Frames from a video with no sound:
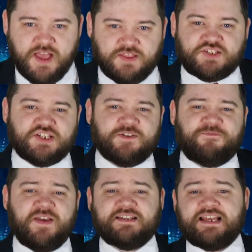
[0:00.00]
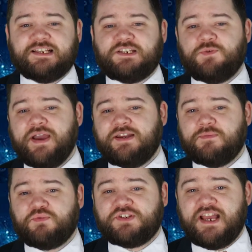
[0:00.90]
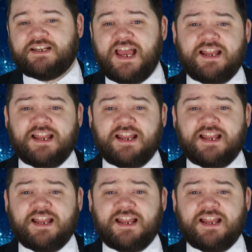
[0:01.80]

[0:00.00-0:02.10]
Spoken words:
This is a fantastic way to protect